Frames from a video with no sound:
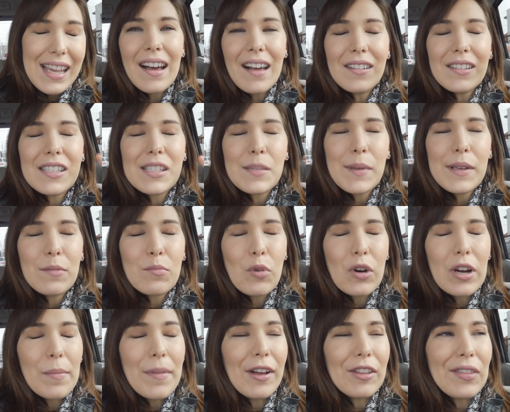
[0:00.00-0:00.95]
I'll explain
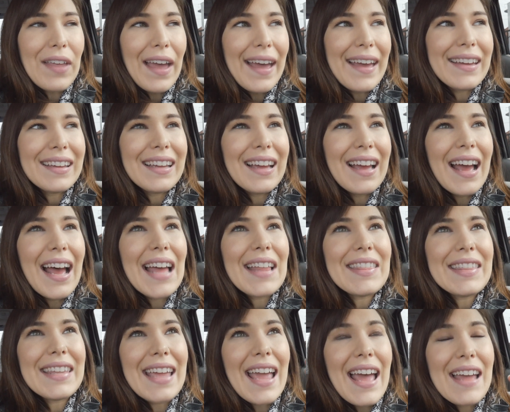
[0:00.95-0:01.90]
more about that
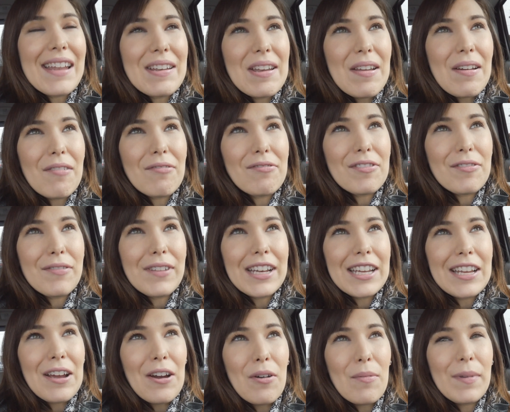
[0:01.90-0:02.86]
at the end of the
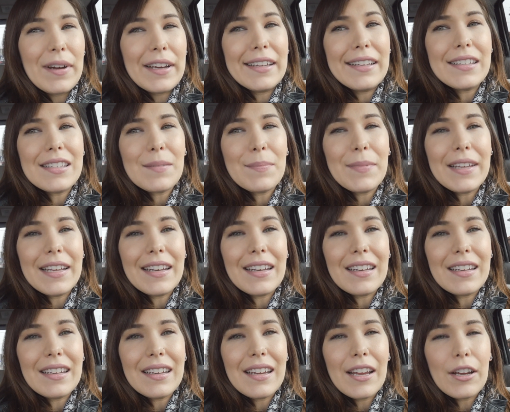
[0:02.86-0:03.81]
video, but it's
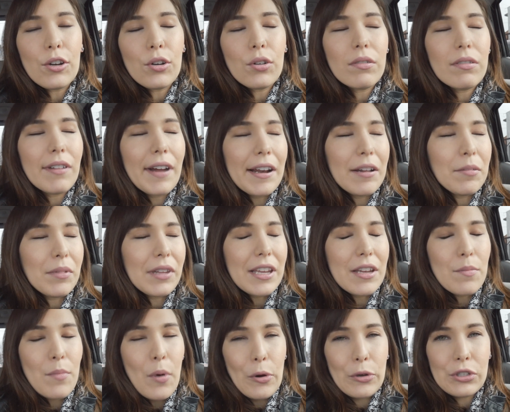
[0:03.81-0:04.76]
been
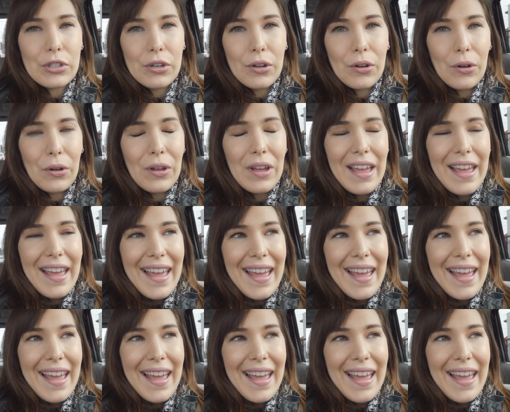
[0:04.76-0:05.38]
incredibly emotional.